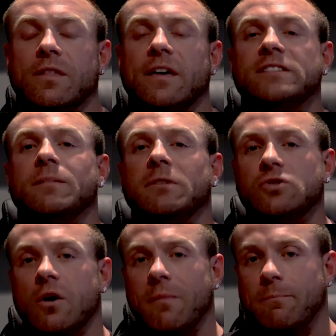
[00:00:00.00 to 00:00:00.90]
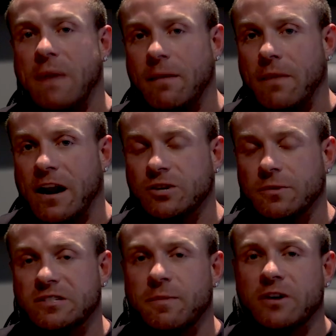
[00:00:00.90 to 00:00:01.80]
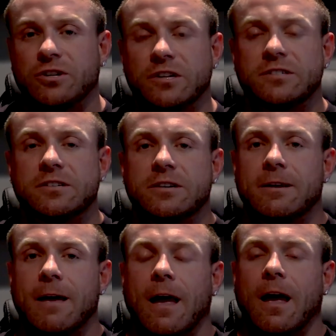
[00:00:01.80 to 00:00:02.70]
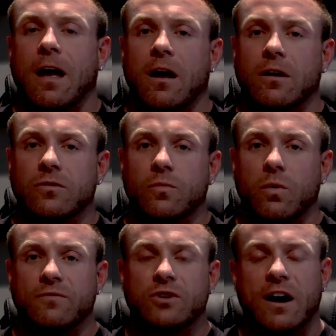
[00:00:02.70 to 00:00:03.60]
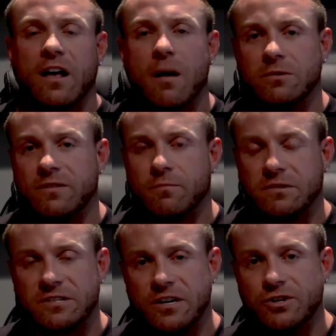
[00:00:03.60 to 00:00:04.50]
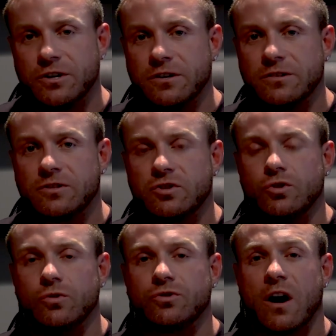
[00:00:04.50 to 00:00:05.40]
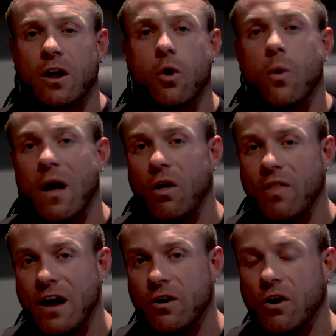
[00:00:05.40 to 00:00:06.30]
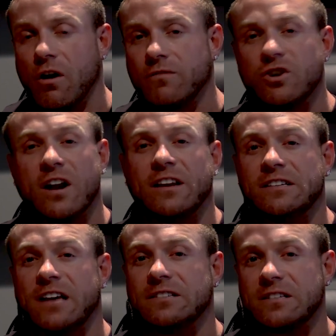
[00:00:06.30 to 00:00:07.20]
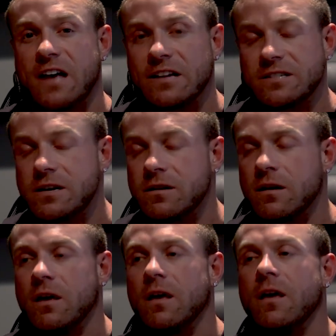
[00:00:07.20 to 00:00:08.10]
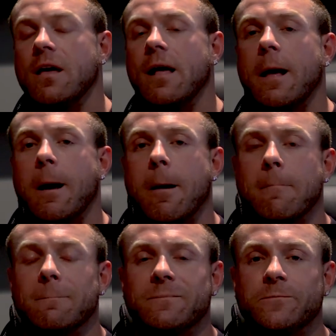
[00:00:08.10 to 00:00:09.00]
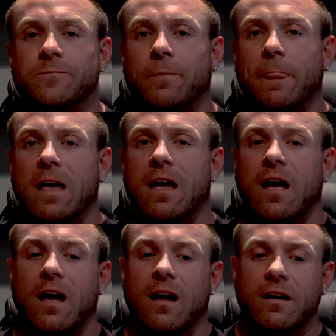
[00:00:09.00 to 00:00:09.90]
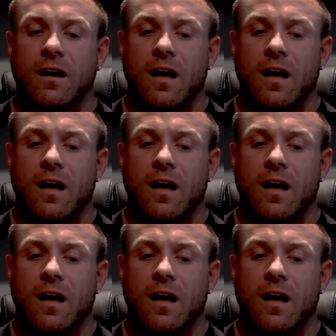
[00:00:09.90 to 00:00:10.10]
they sent me to a pain management specialist, and we've tried a couple different procedures to try to quell that nerve, to try to desensitize it. And